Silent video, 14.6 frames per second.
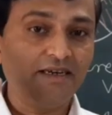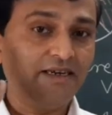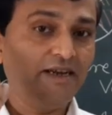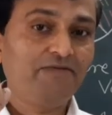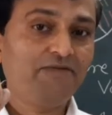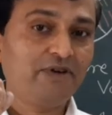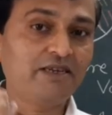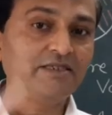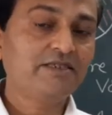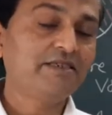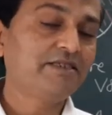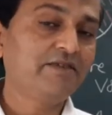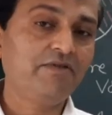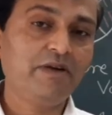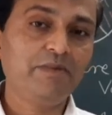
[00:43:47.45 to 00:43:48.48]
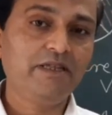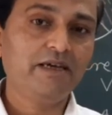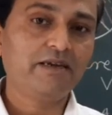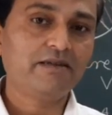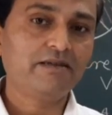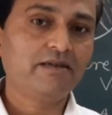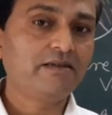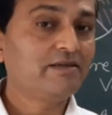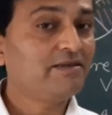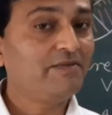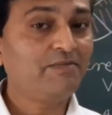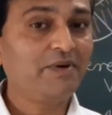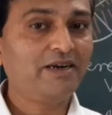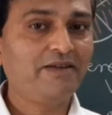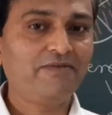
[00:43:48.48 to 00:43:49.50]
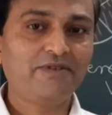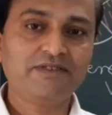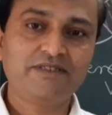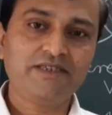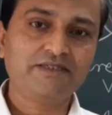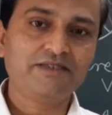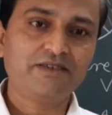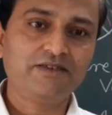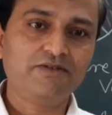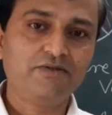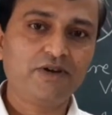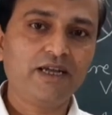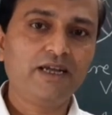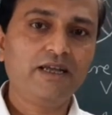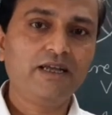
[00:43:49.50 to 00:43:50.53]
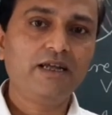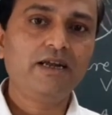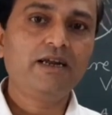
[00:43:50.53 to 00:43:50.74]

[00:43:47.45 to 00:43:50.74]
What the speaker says: differentiation will be there, simple differentiation. Okay,